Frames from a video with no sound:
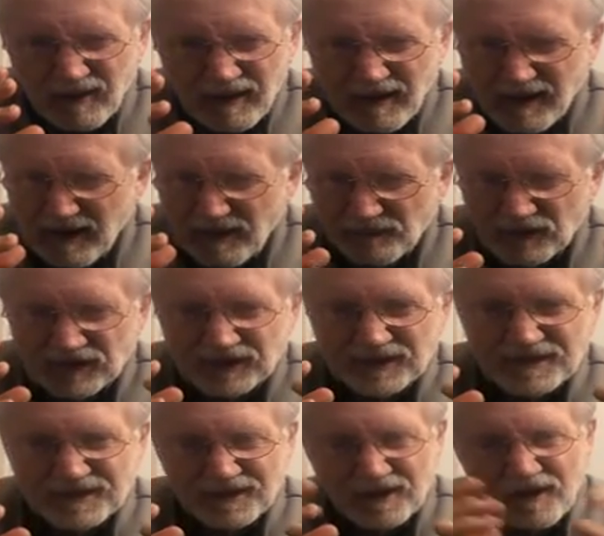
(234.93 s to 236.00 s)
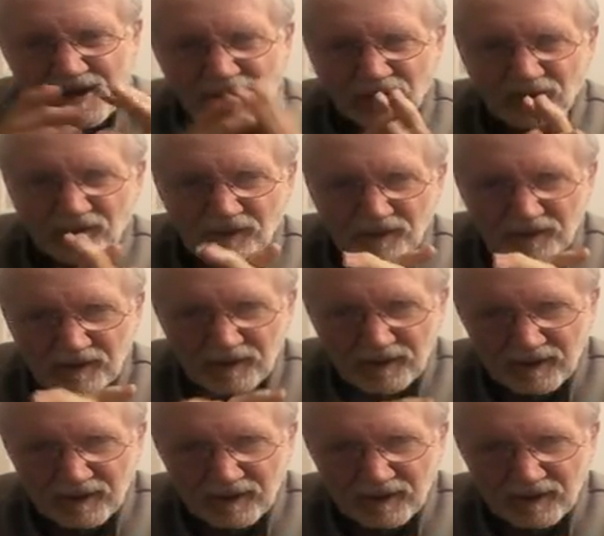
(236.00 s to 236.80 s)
have a desire